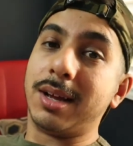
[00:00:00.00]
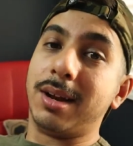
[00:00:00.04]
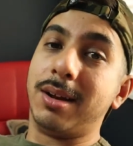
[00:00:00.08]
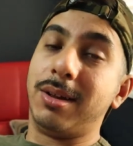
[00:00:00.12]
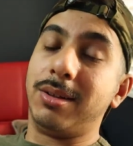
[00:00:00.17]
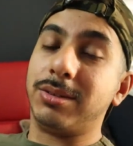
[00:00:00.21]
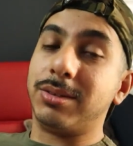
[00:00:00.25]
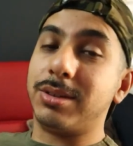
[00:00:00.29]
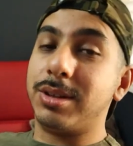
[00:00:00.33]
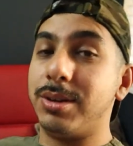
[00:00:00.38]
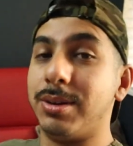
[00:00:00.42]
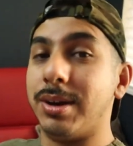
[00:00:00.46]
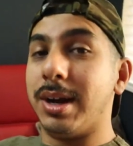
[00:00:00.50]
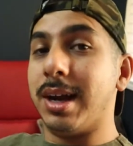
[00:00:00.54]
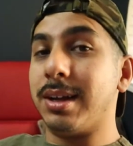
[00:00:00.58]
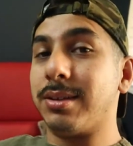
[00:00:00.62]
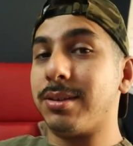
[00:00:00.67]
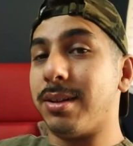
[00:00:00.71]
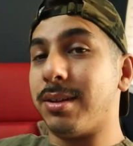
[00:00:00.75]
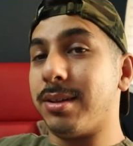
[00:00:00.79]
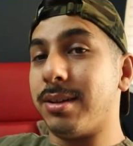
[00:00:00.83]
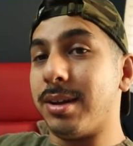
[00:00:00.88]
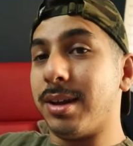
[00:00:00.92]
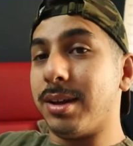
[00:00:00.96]
and I'll see you guys
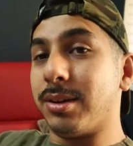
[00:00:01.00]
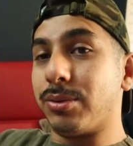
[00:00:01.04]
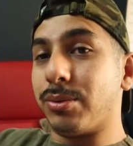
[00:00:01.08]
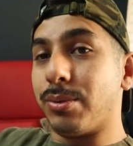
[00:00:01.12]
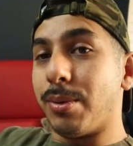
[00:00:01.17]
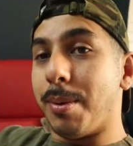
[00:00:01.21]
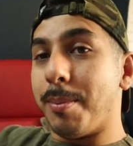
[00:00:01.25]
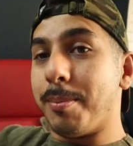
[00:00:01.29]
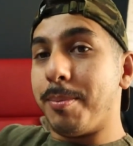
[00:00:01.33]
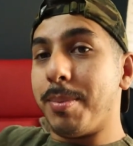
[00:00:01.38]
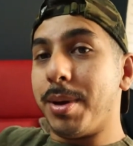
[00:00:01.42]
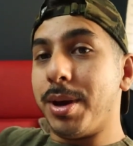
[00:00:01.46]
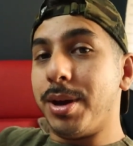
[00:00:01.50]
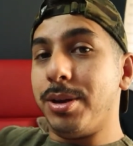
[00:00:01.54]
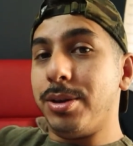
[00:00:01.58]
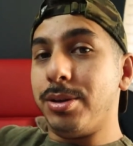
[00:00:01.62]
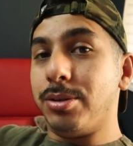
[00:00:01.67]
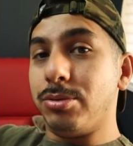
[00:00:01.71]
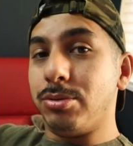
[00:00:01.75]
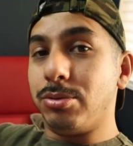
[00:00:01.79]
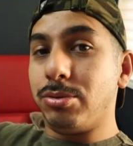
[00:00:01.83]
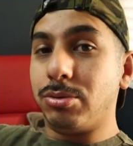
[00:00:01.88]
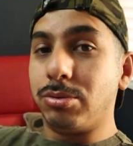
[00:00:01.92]
on the next one. Peace.